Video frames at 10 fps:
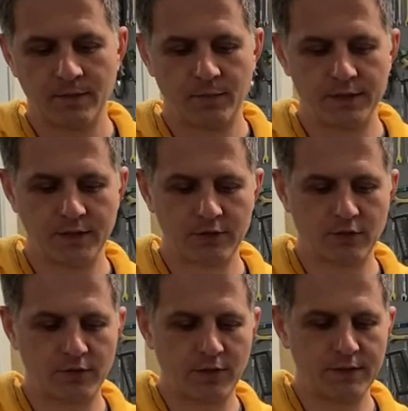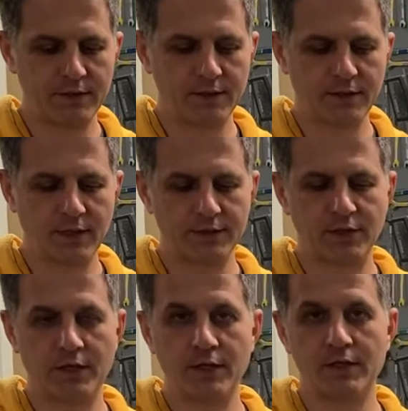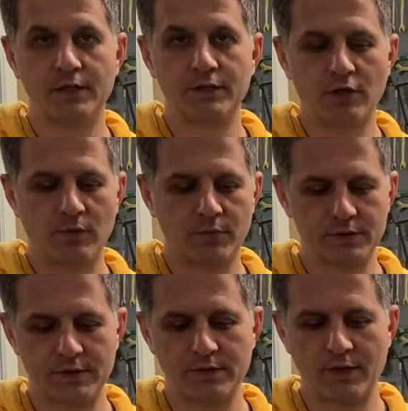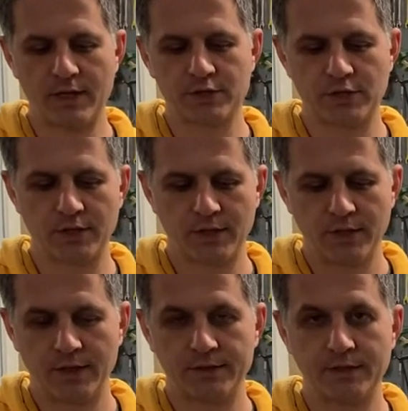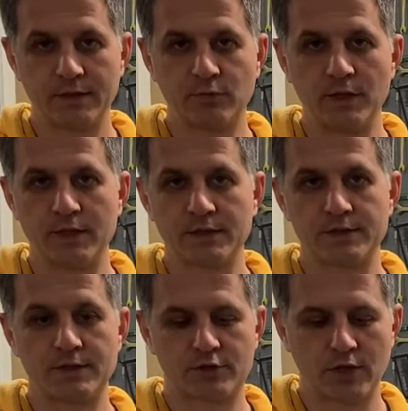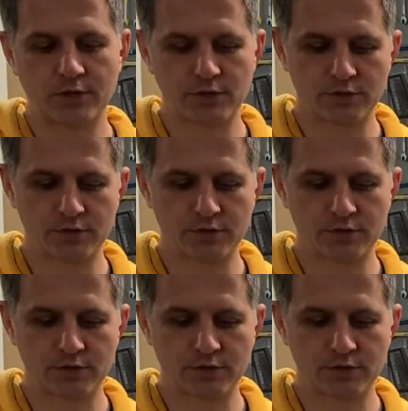but then you're creating another kink in the opposite direction, and that weakens the structure.